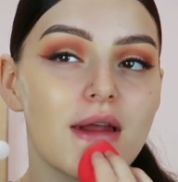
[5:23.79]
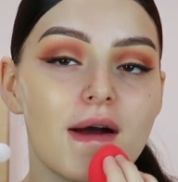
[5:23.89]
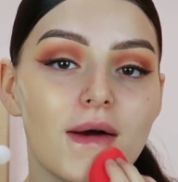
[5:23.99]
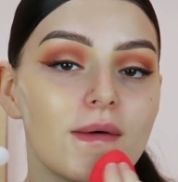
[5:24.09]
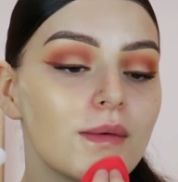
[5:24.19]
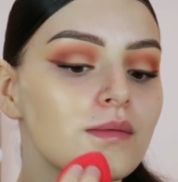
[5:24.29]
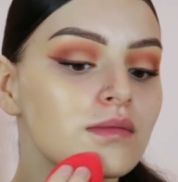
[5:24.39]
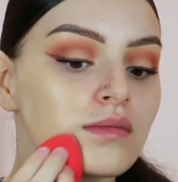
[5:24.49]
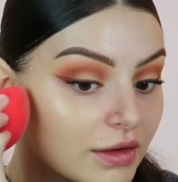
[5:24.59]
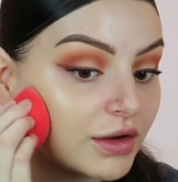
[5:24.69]
No,
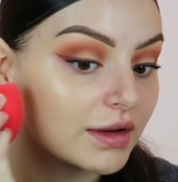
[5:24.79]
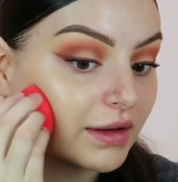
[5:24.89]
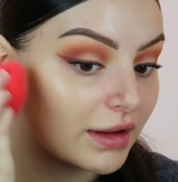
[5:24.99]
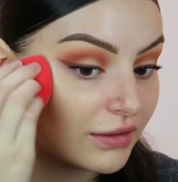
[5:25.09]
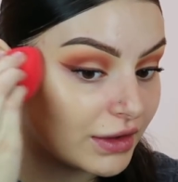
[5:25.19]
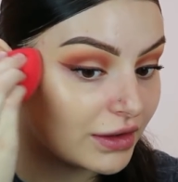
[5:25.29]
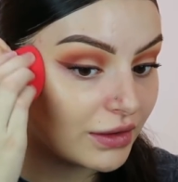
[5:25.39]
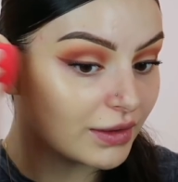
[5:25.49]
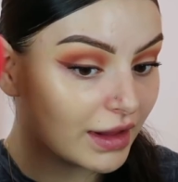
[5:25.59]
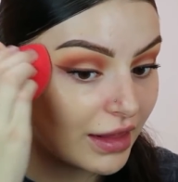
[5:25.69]
it just gives you